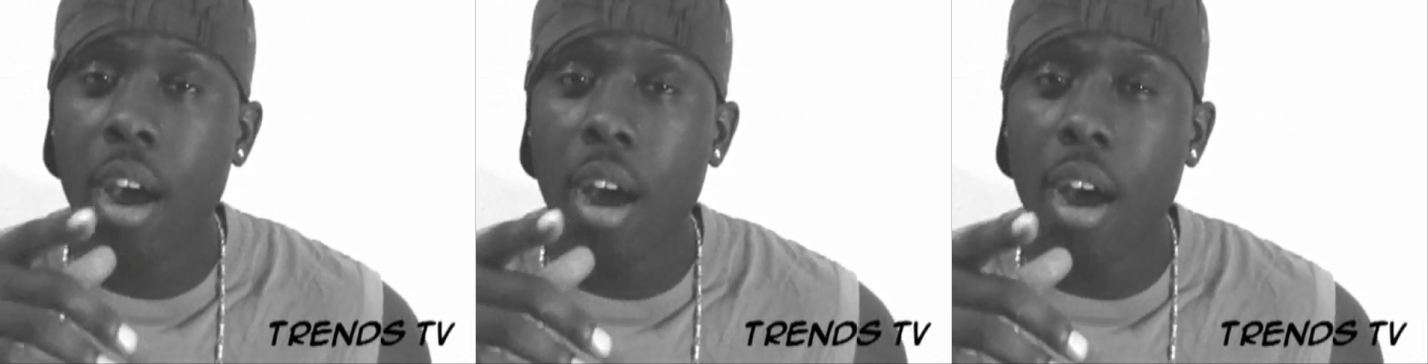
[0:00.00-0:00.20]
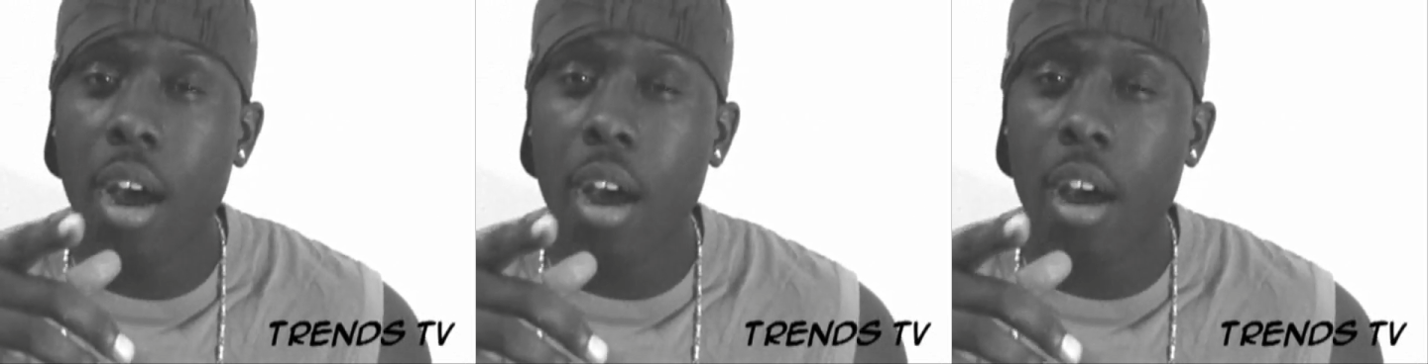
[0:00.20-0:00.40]

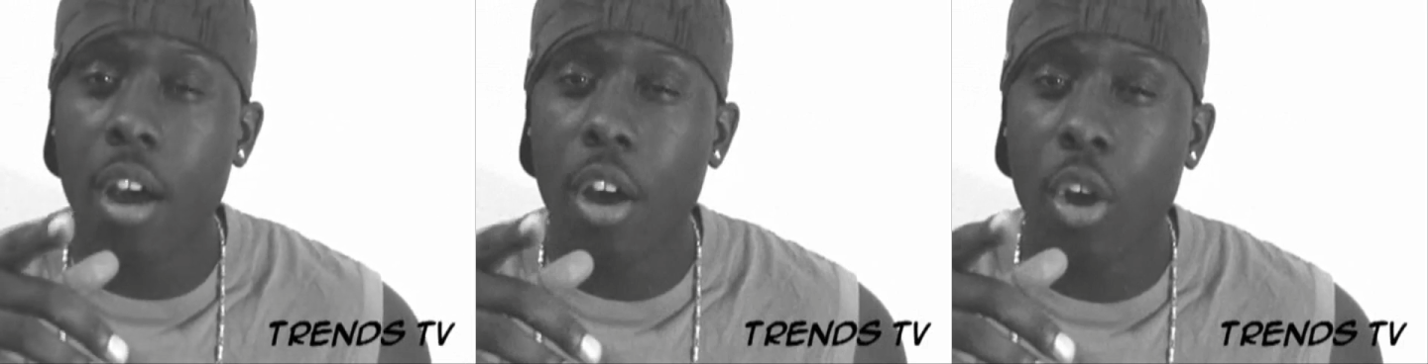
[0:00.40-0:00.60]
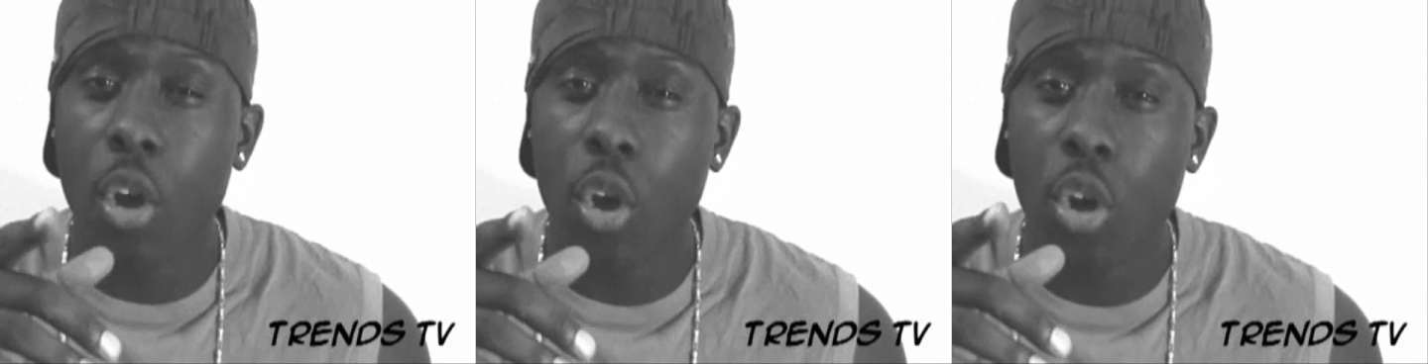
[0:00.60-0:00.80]

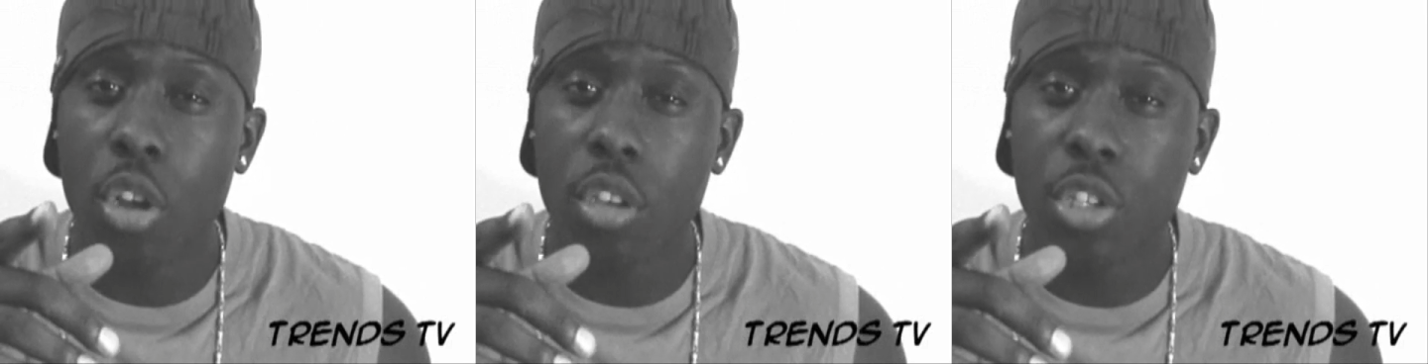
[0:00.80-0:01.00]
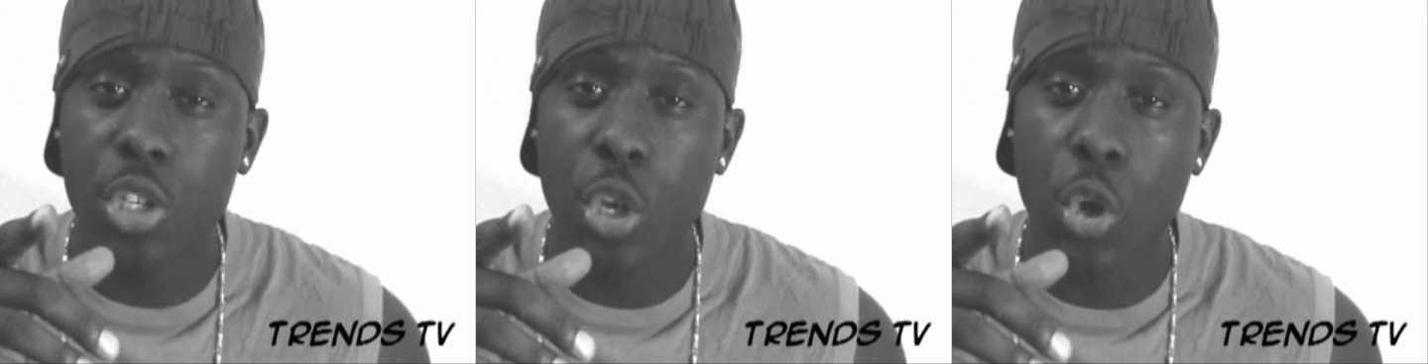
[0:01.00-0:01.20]
Uh,
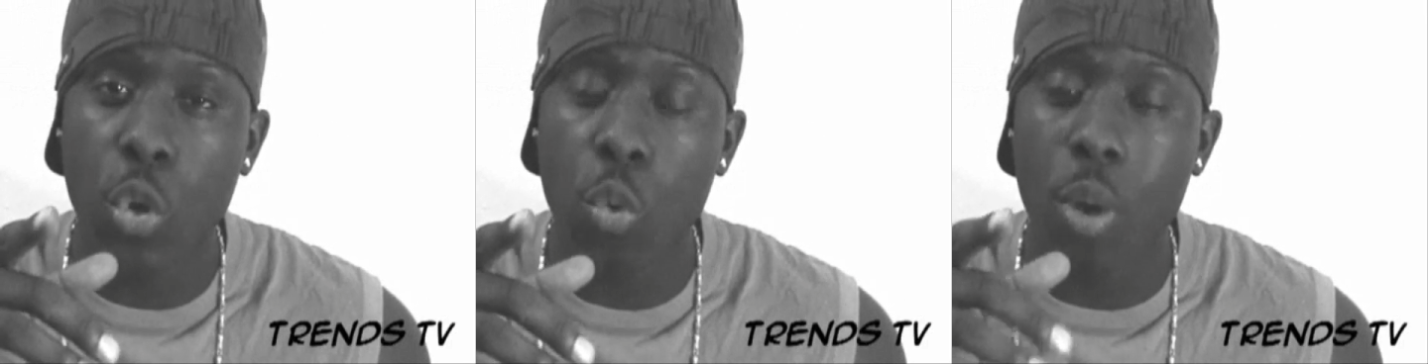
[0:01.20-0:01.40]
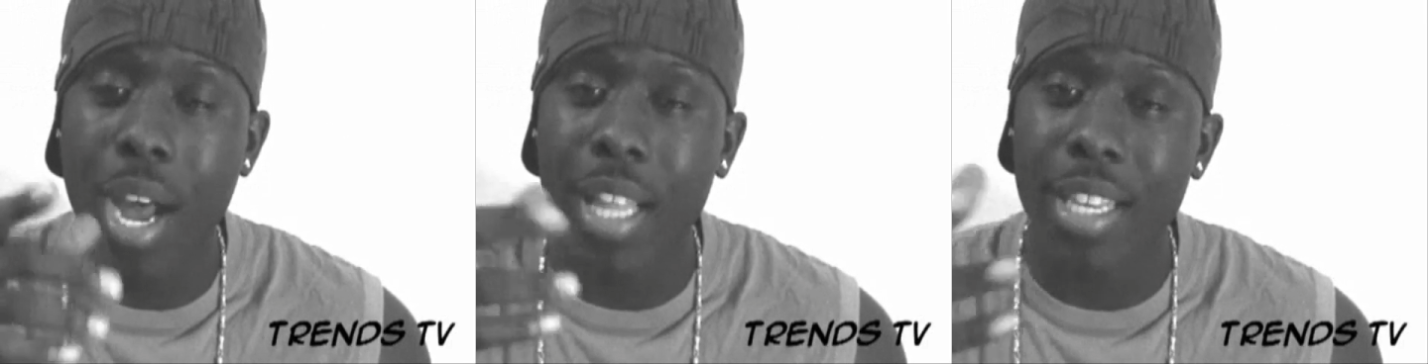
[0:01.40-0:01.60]

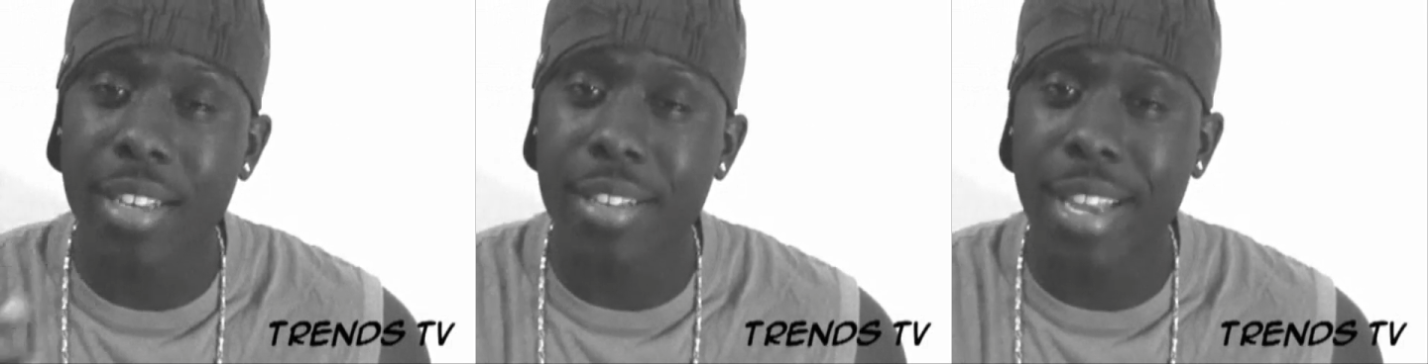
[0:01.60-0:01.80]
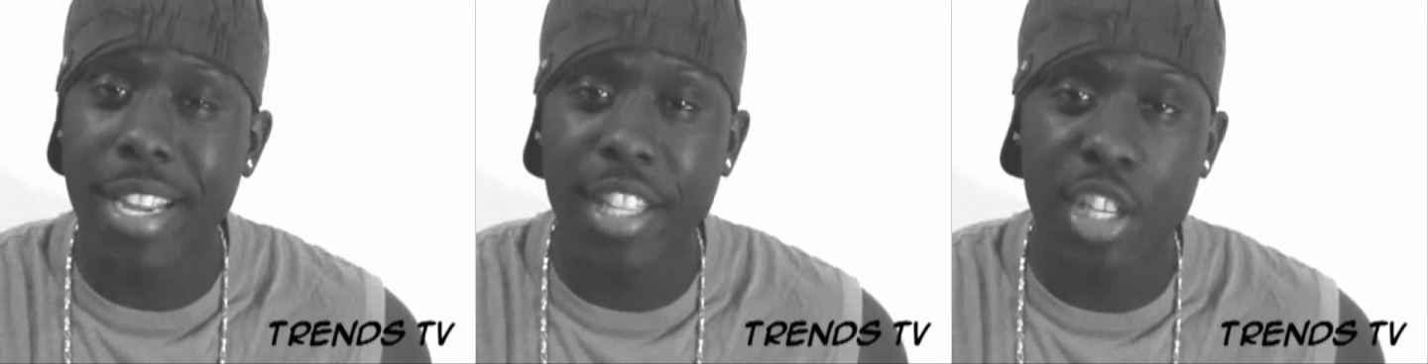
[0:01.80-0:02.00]
so while
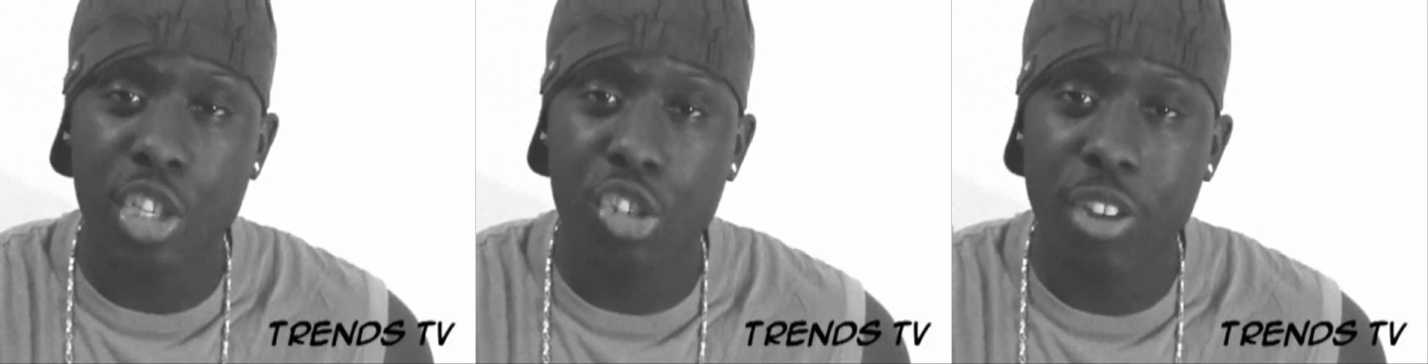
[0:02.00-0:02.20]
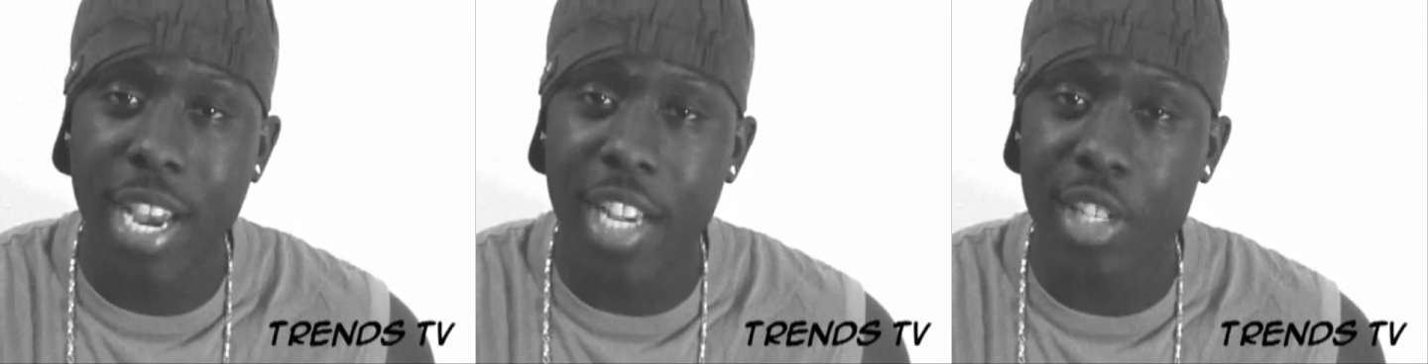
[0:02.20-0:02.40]
he's like
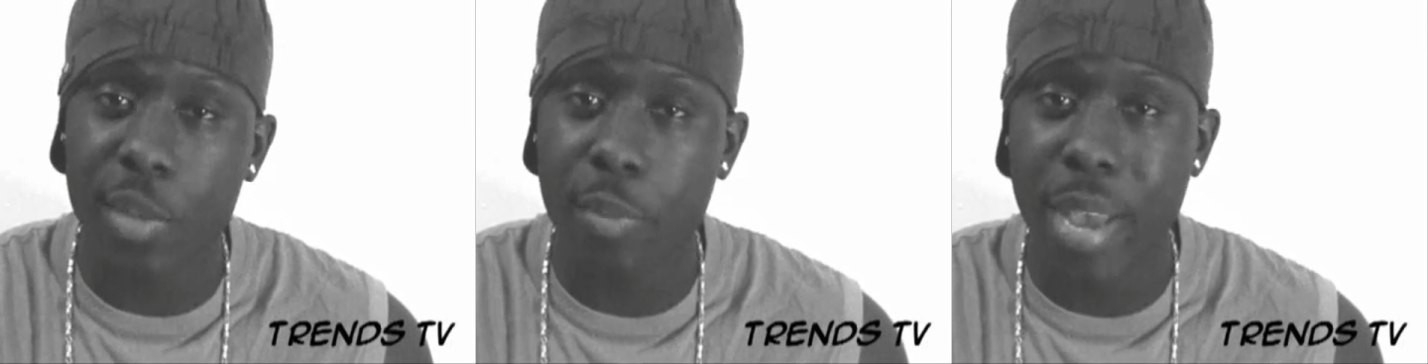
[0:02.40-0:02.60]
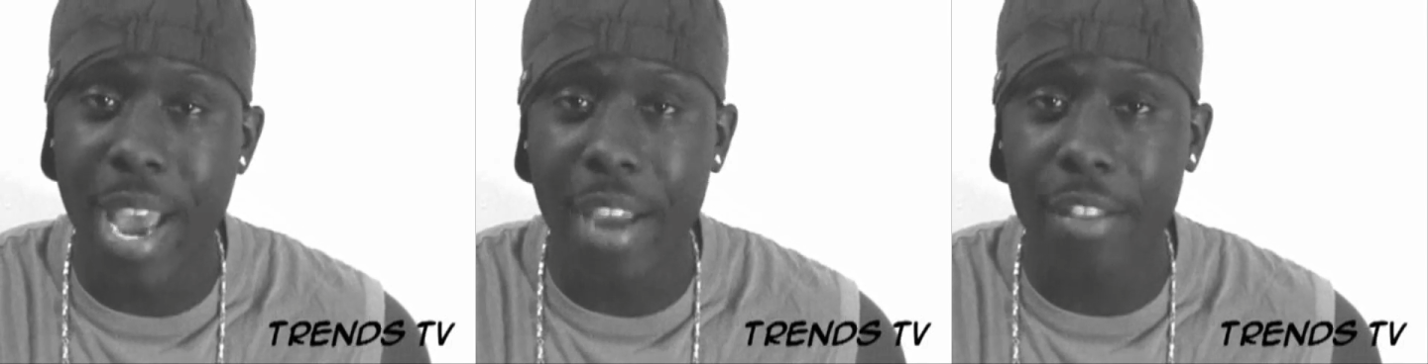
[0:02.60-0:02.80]
this trash
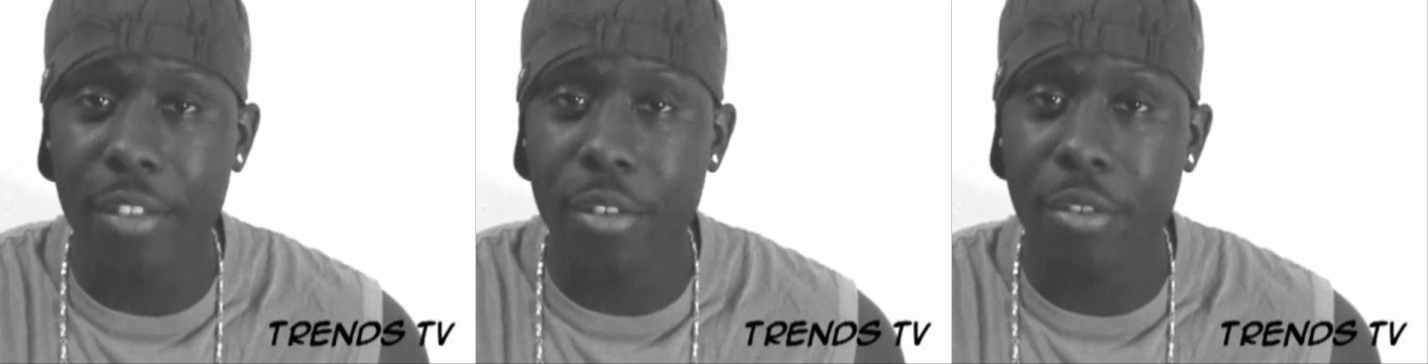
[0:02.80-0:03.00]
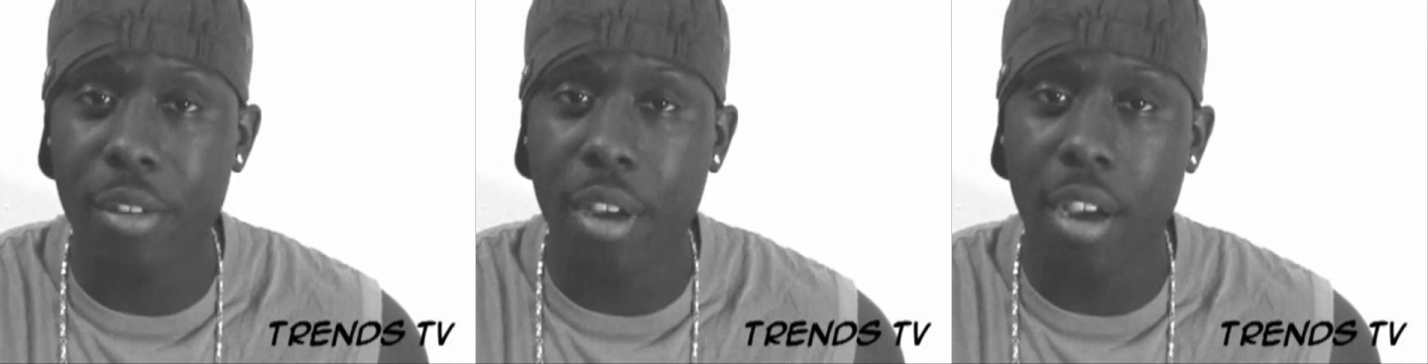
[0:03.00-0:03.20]

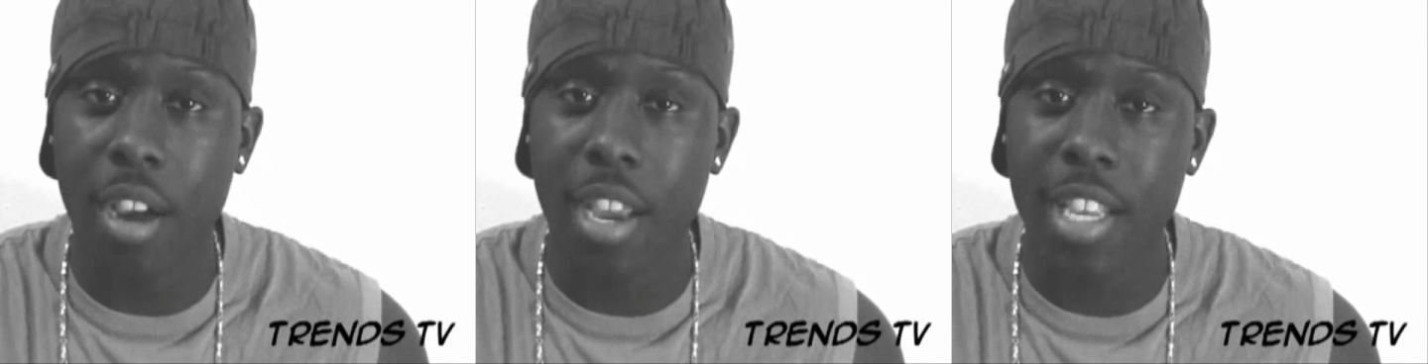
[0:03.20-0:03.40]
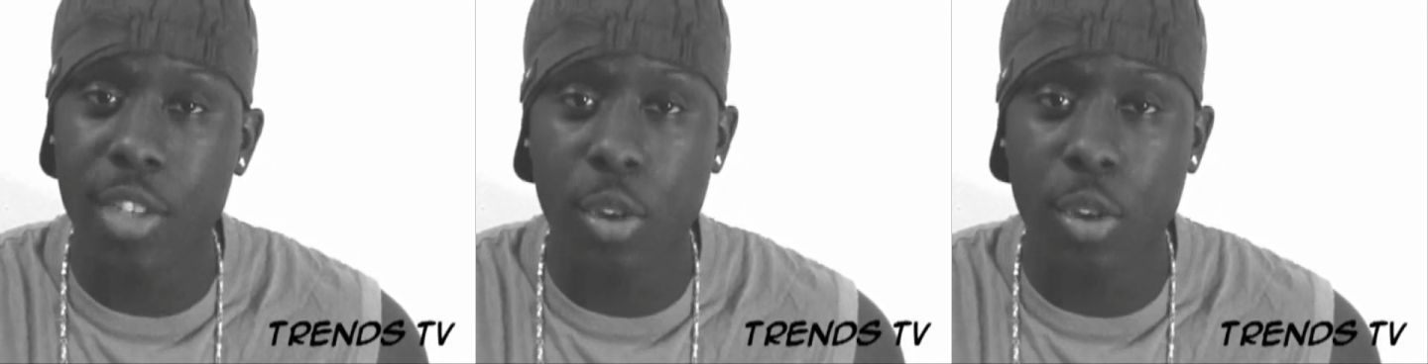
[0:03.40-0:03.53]
compactor, uh,